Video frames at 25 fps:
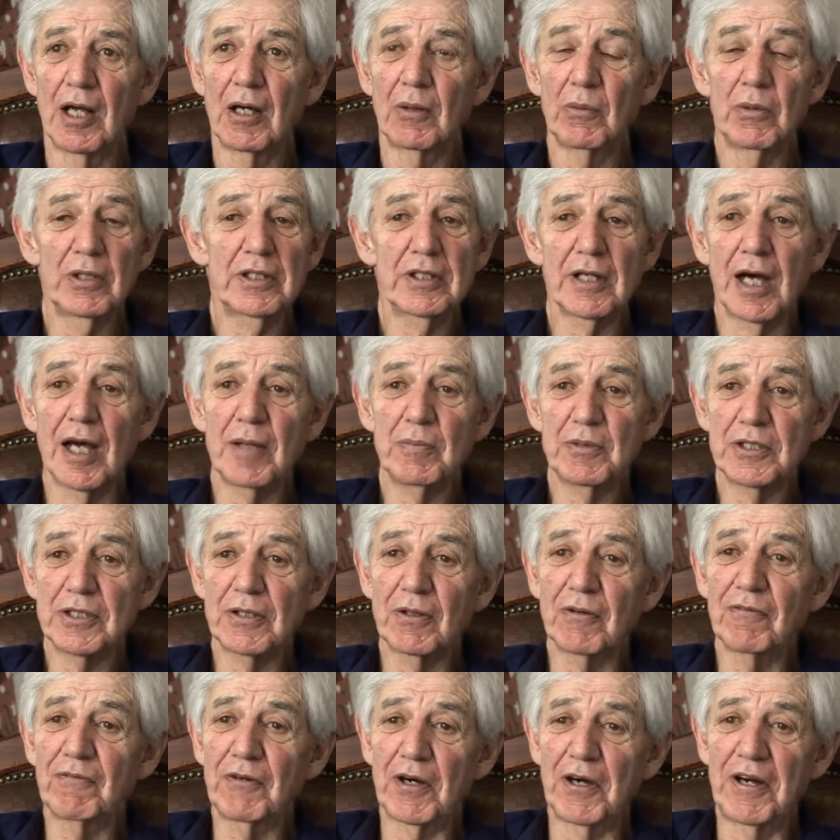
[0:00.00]
which I'm
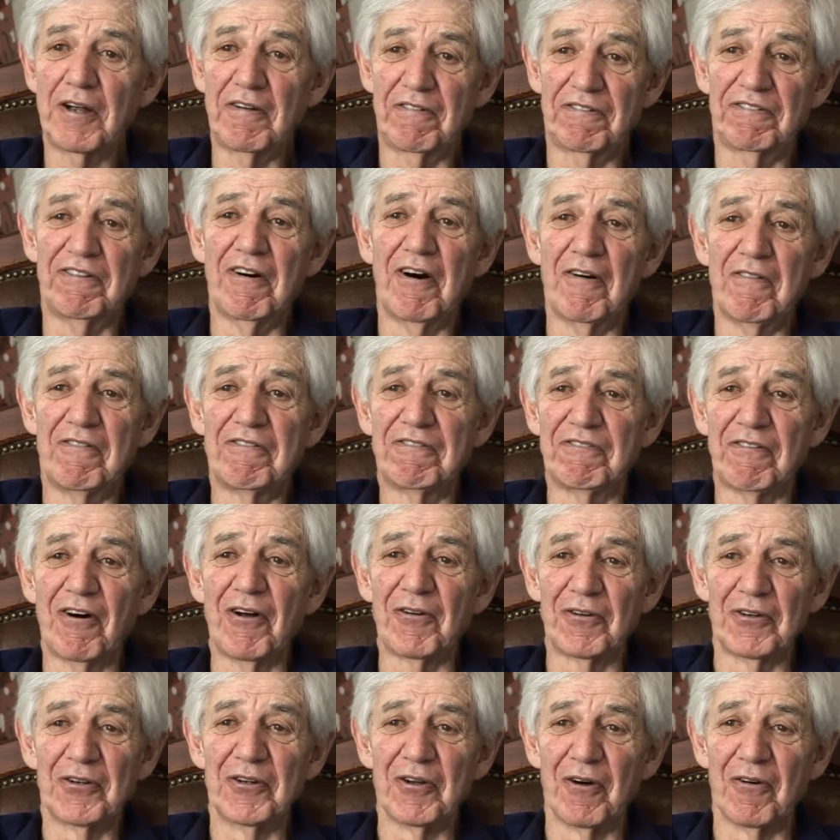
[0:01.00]
still very
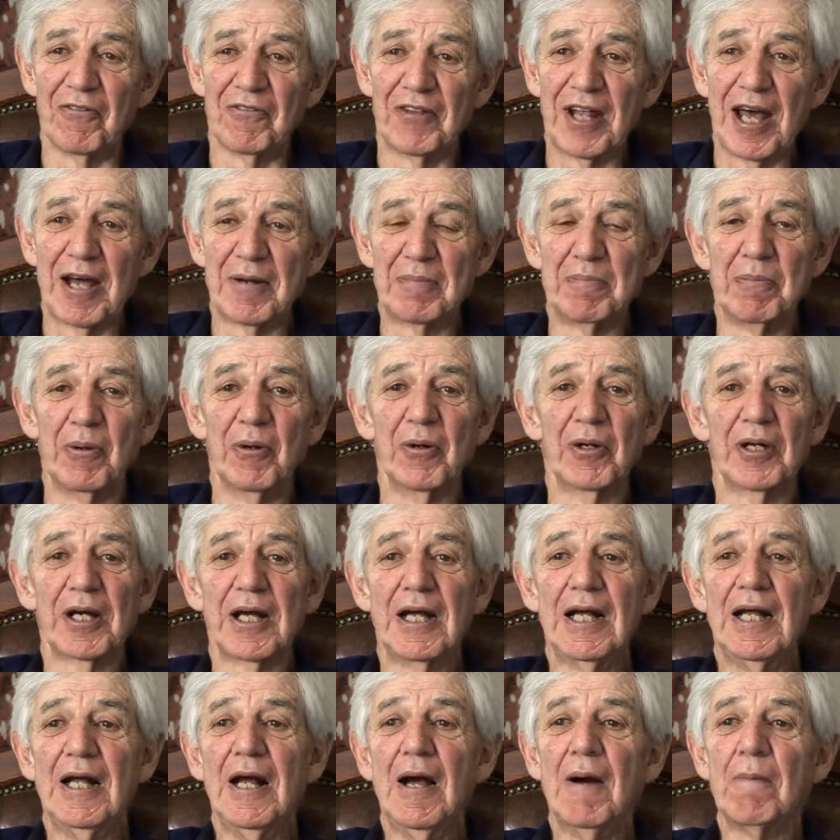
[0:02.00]
fond of that book
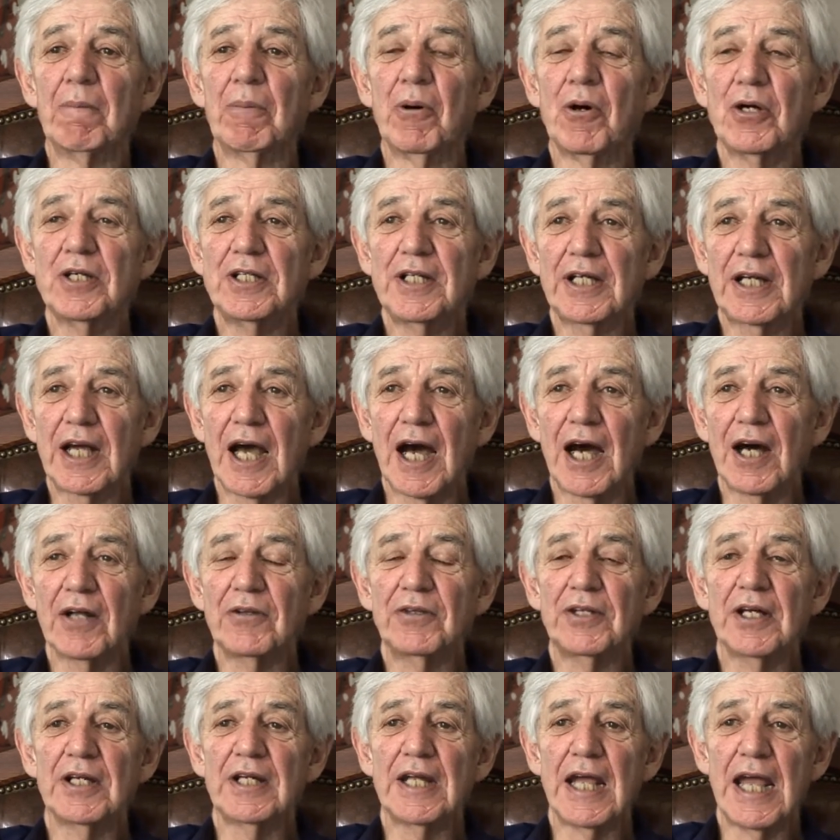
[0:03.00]
pointing
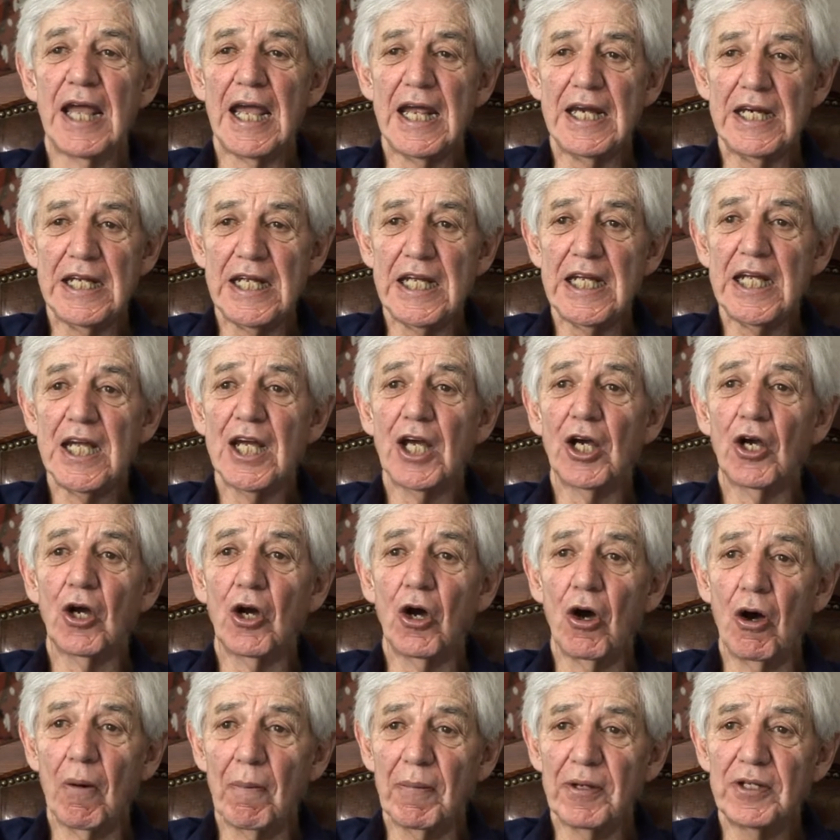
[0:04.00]
out that any
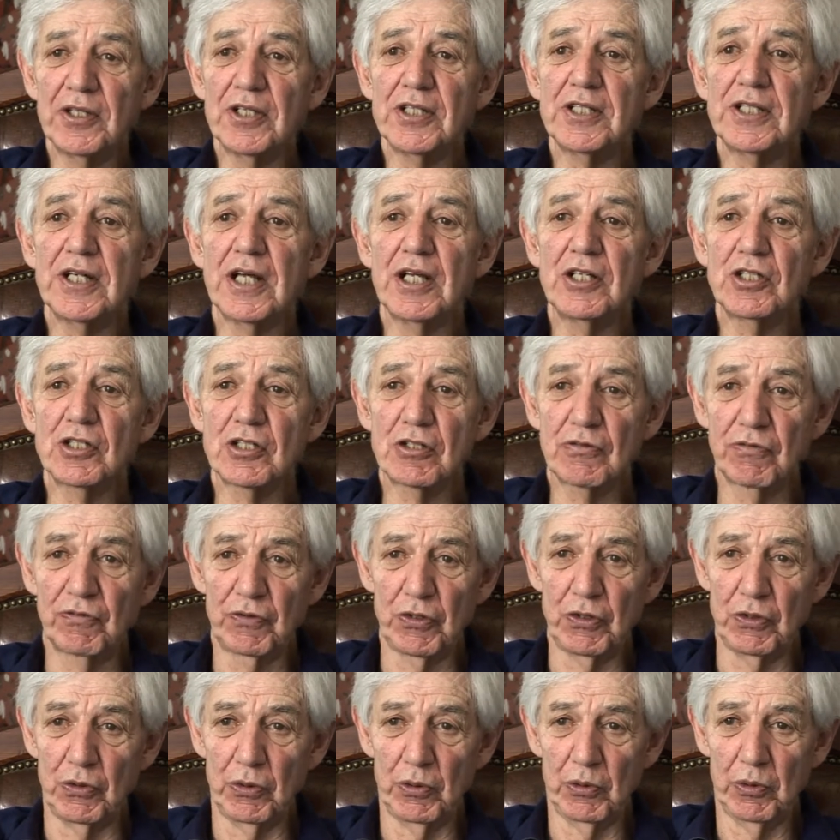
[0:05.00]
common sense
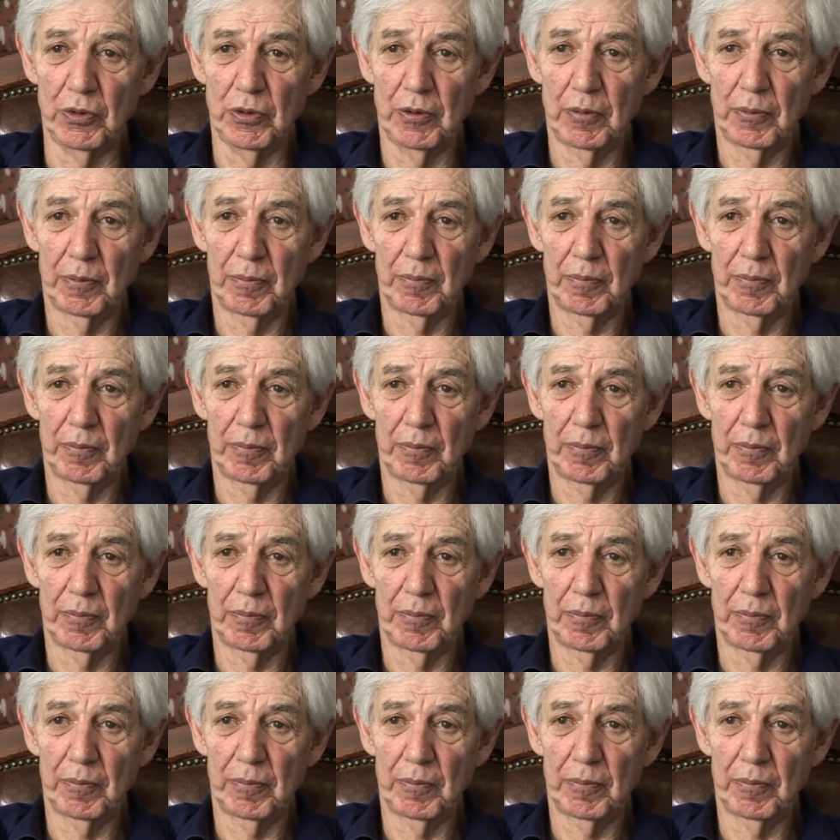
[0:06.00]
view